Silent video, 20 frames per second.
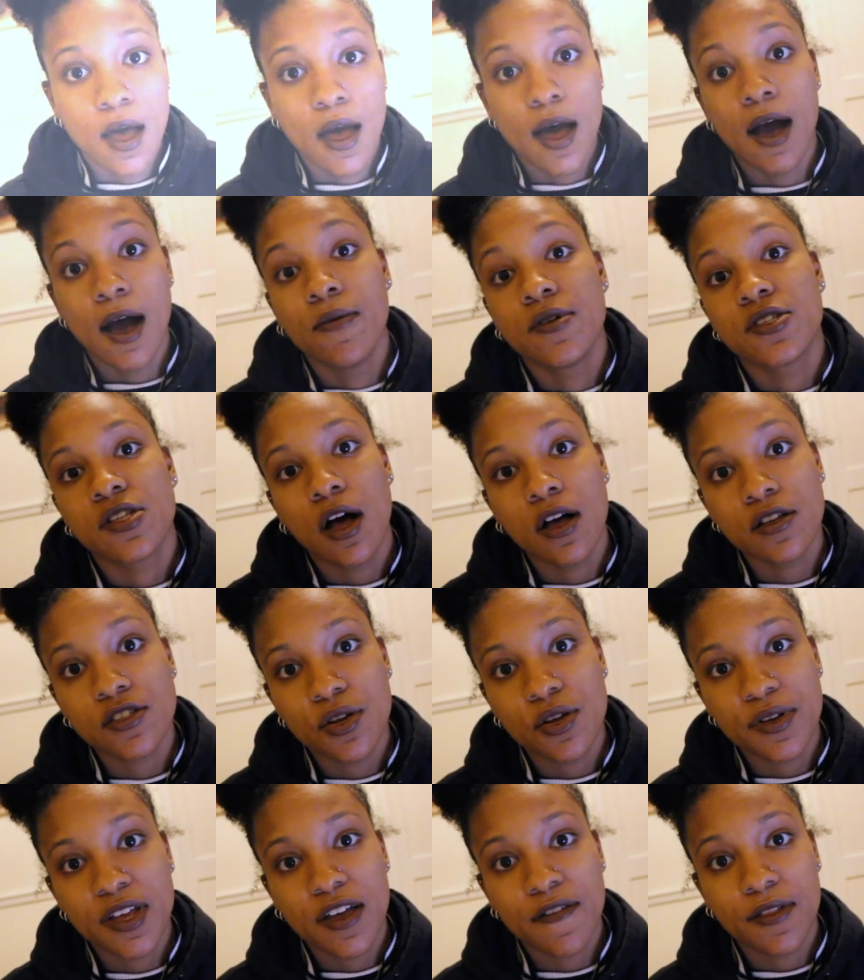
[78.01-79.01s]
I was
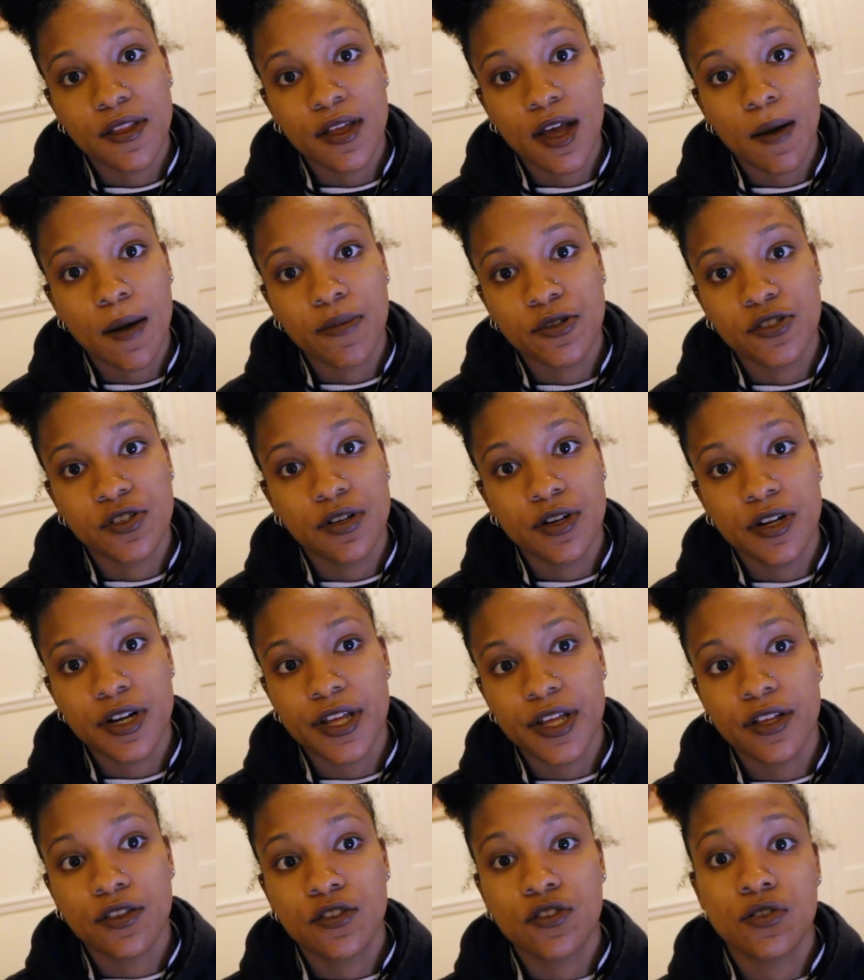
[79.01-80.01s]
also given the
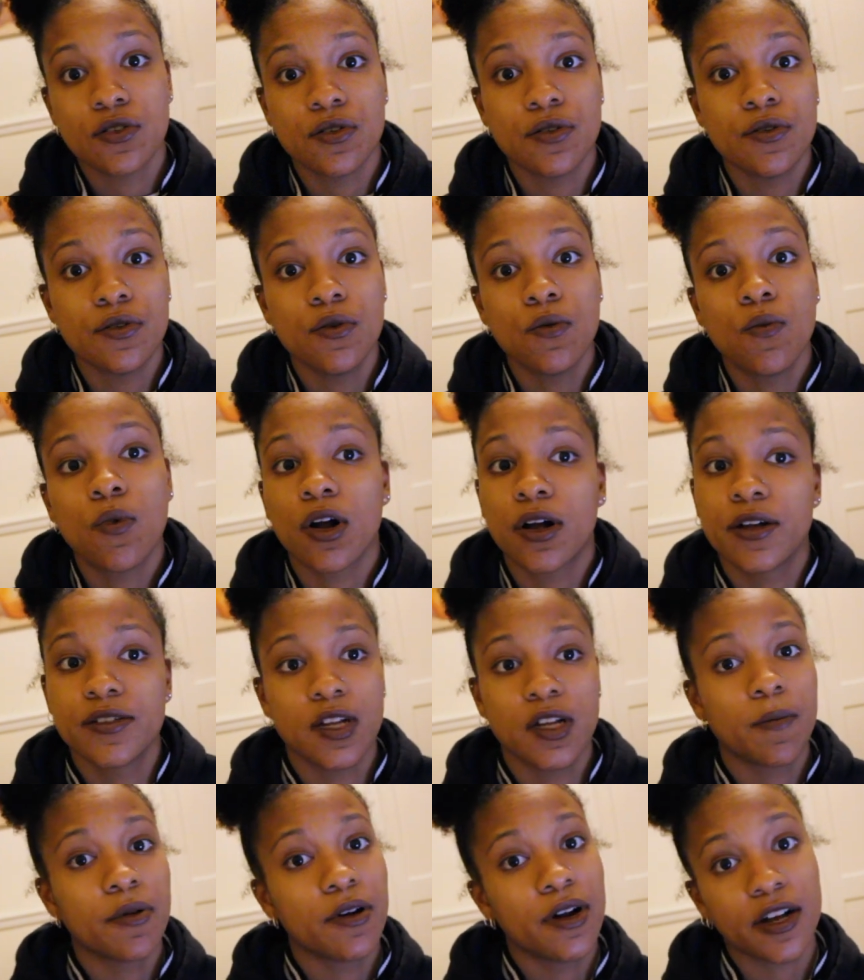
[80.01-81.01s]
opportunity to work as
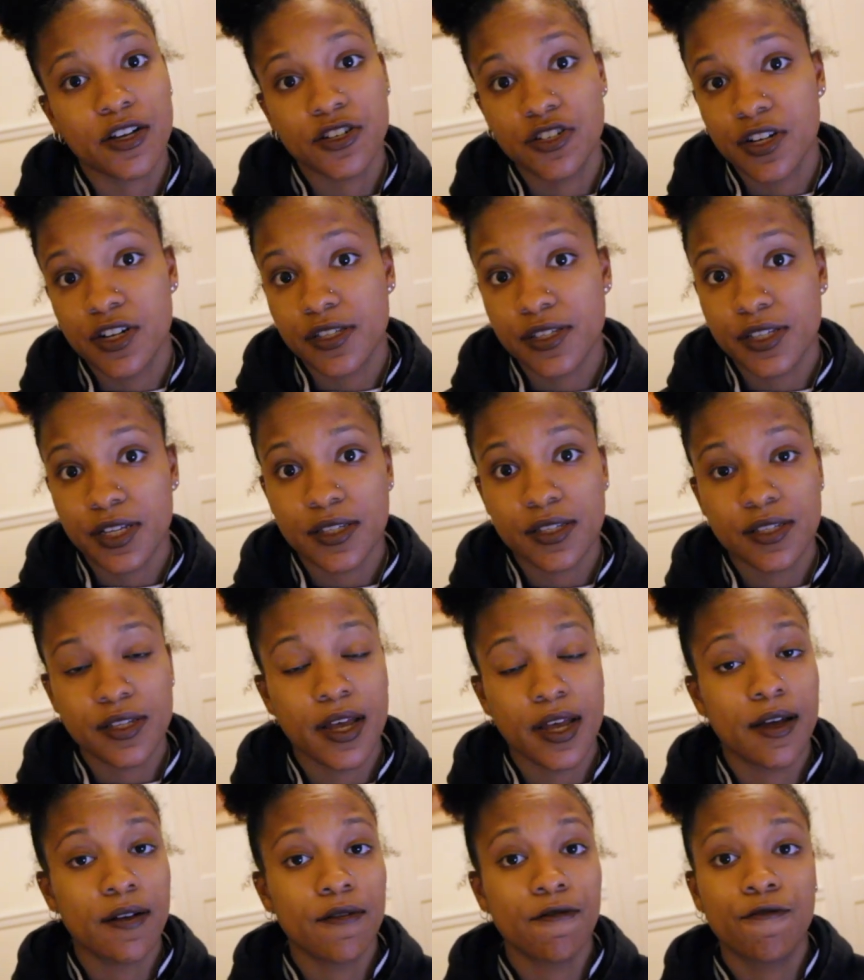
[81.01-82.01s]
a production
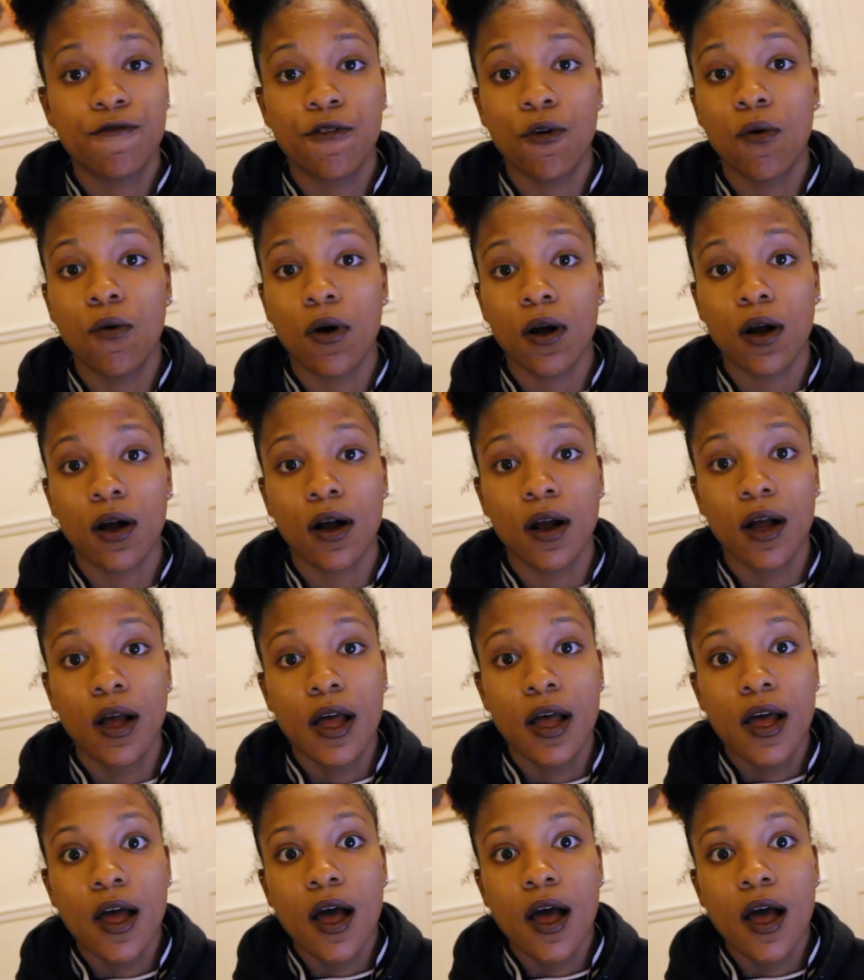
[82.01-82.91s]
assistant for